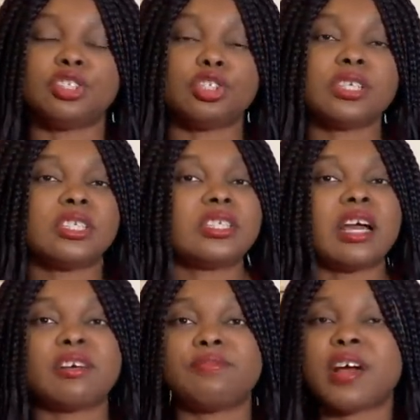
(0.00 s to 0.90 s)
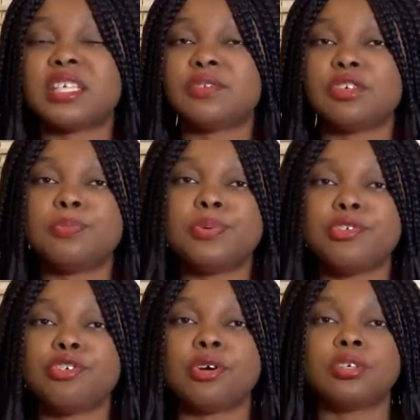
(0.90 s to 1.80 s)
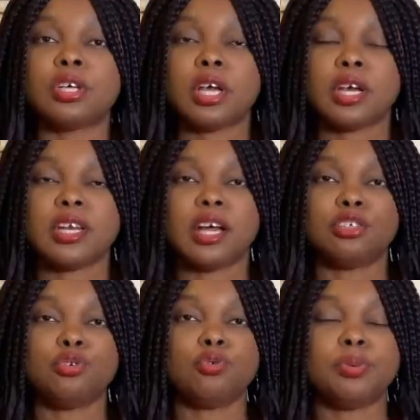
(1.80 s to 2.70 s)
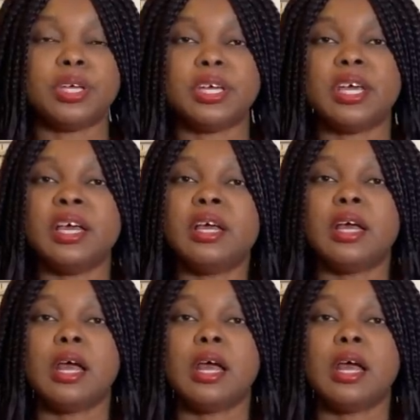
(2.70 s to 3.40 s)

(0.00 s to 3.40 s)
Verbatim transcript: It's just a sacrifice for the period that you will be here.